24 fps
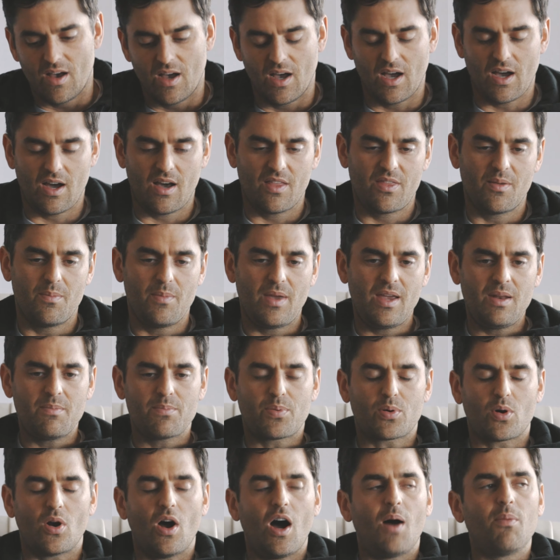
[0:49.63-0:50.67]
uh, the main
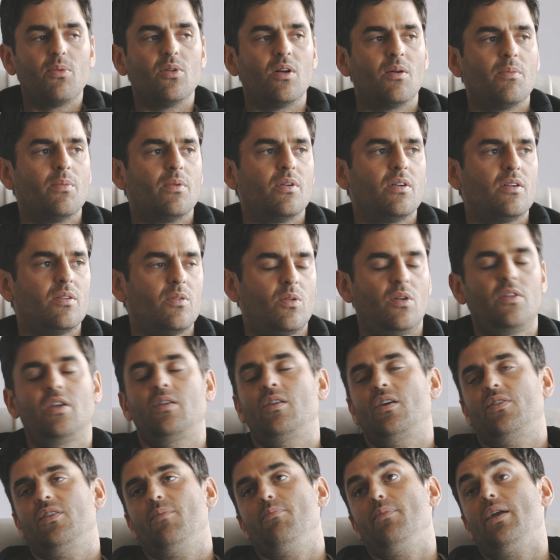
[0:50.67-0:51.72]
problem, well, no,
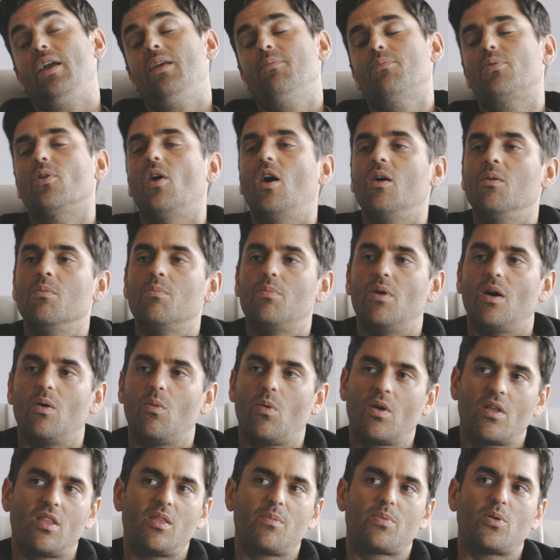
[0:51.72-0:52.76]
not the main problem, but
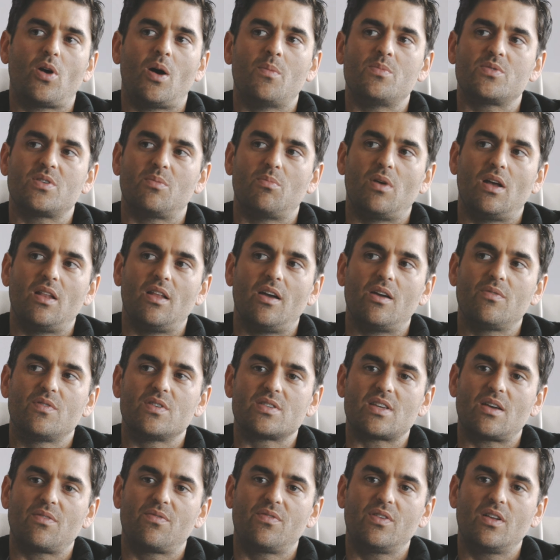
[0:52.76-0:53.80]
one of the problems in my life
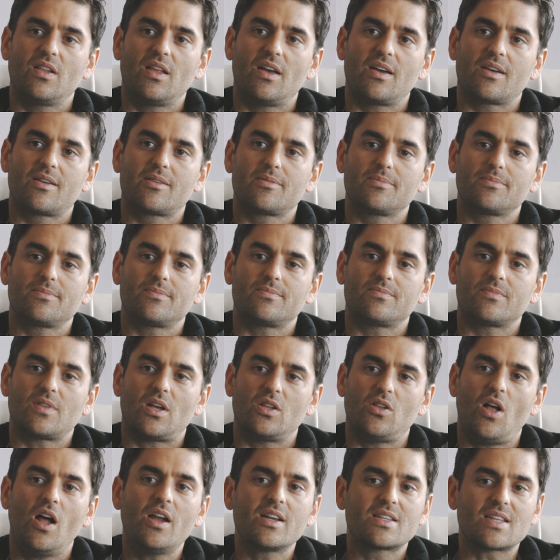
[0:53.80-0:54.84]
is I feel like
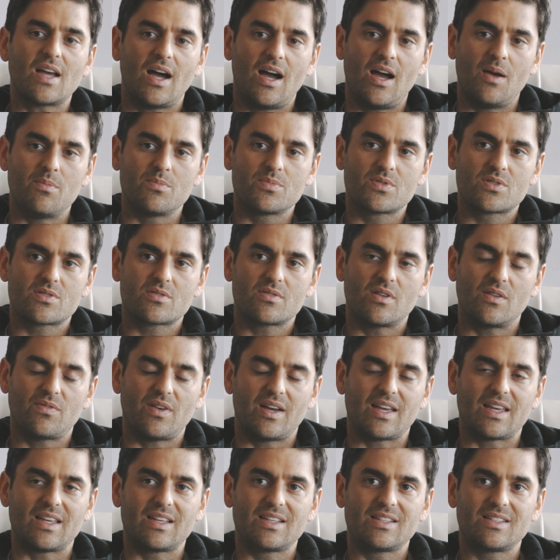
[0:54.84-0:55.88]
a lot of times if
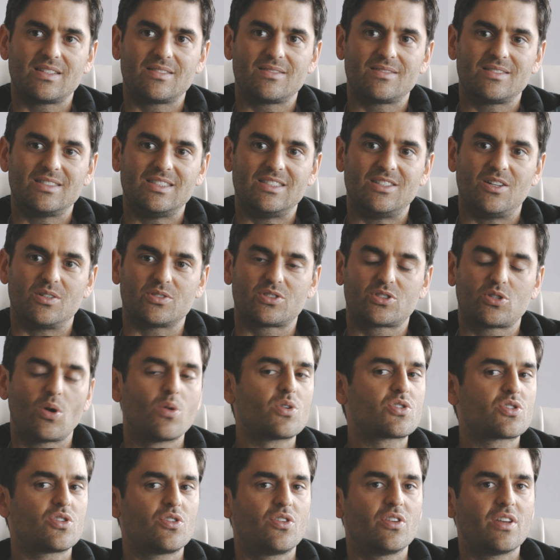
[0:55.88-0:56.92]
I, you know,
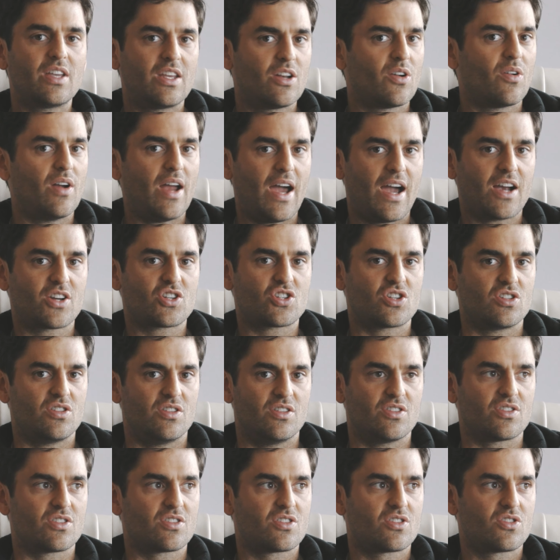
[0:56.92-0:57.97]
social interaction
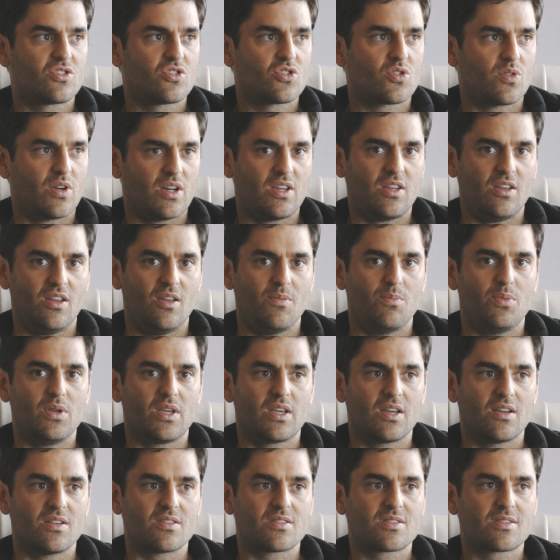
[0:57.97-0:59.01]
is tricky
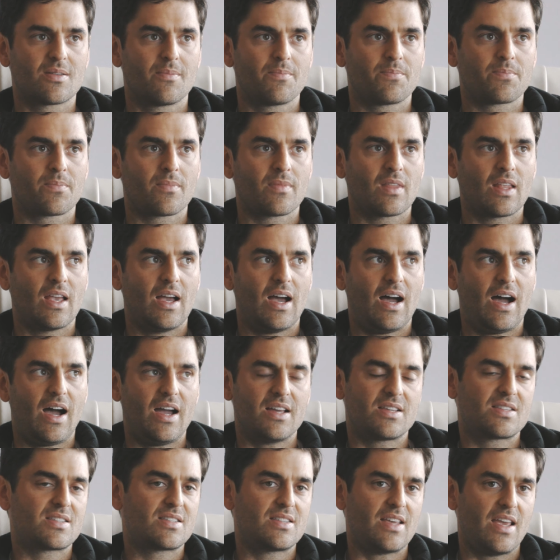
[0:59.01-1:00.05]
because
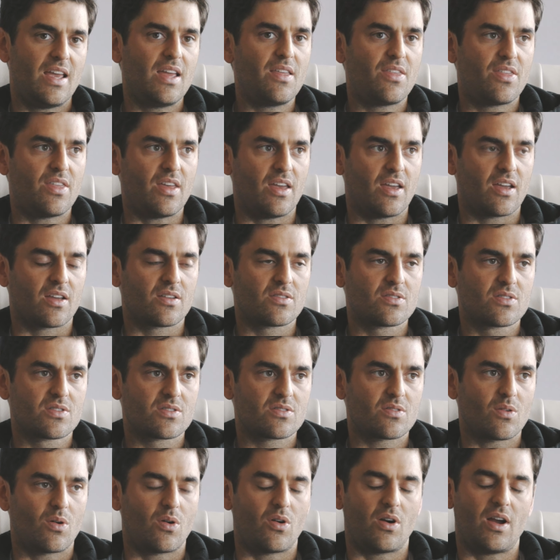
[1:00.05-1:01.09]
I say
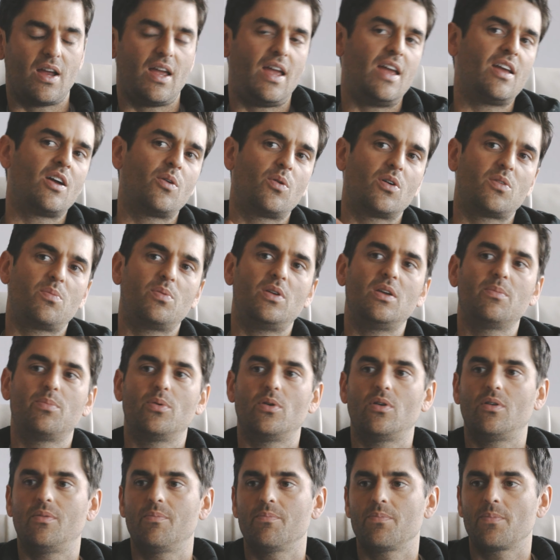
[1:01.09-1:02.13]
things or I hang out with
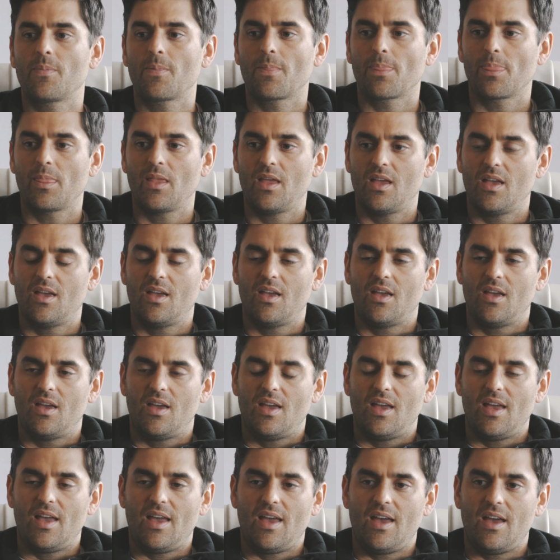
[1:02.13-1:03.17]
people
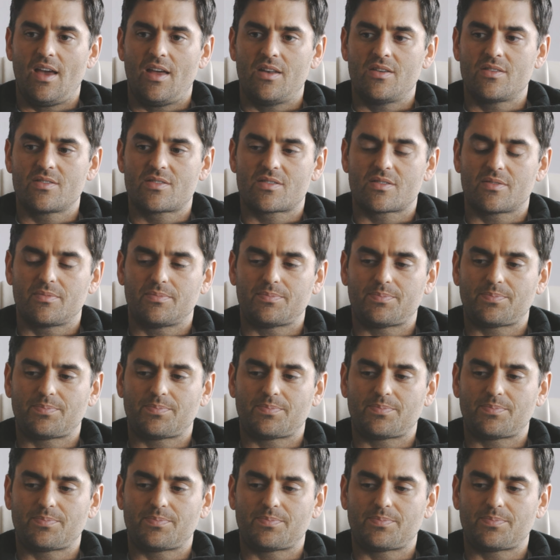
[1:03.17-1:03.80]
and